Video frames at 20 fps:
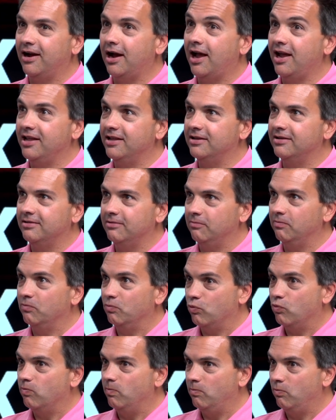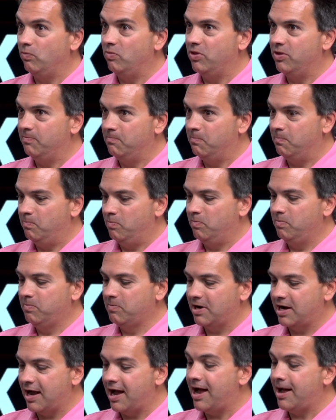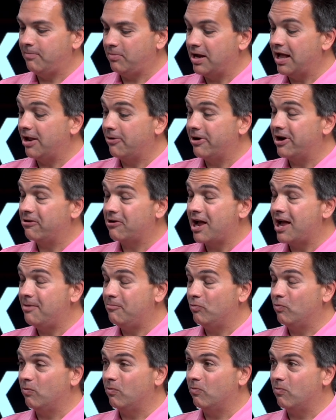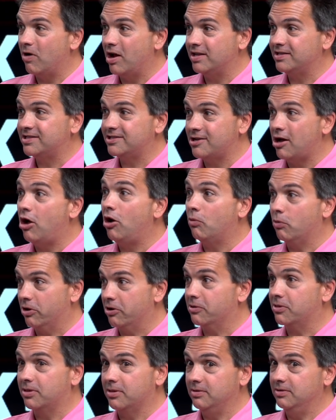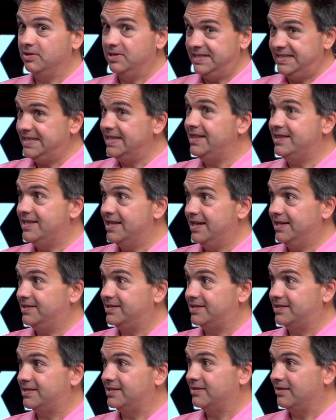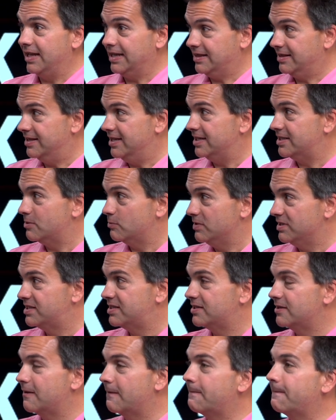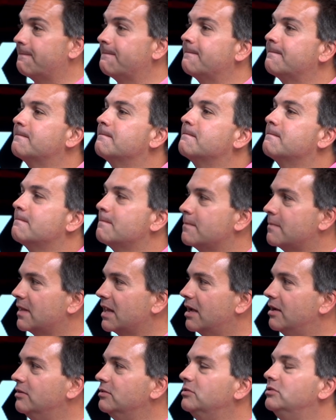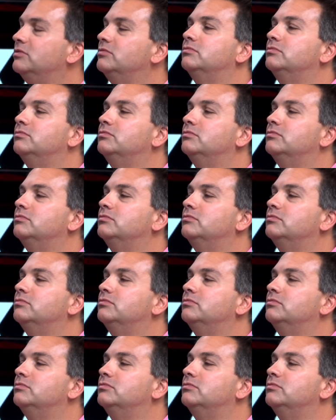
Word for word: Mm -hmm. I, the cop, Colorado cop, Ron right. Stallworth, did this. Right. Like, right. This but bamboozled but you can, satire. You can, but you can yeah.